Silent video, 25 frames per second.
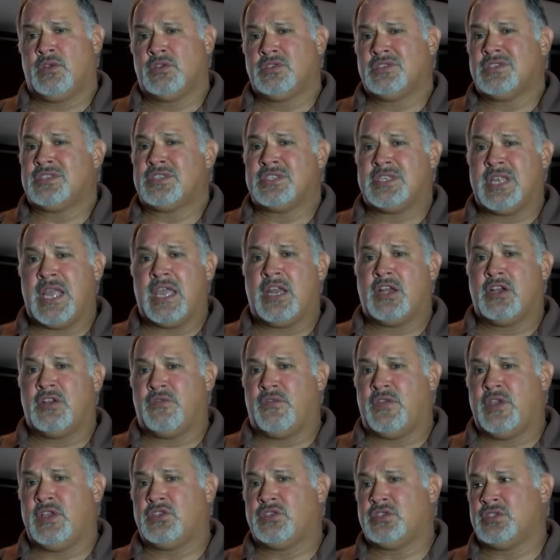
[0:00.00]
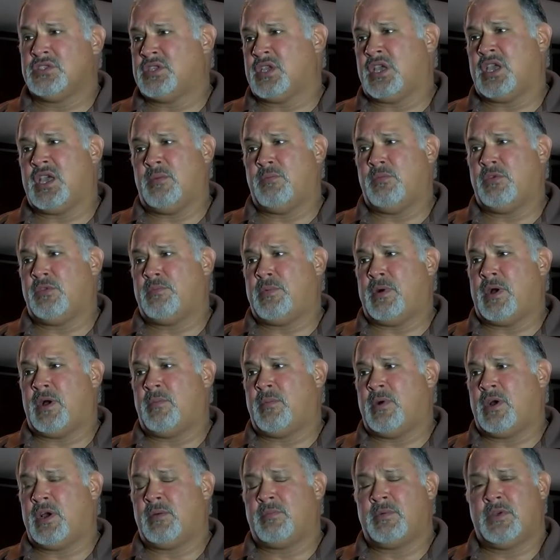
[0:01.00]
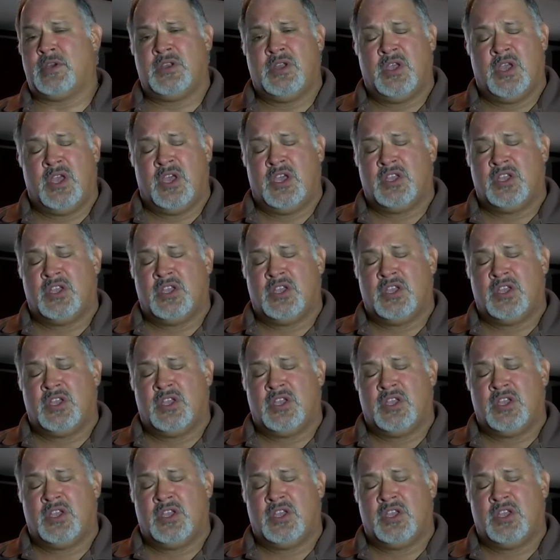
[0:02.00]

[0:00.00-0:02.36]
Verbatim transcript: Those are standard features that come with Palm Harbor.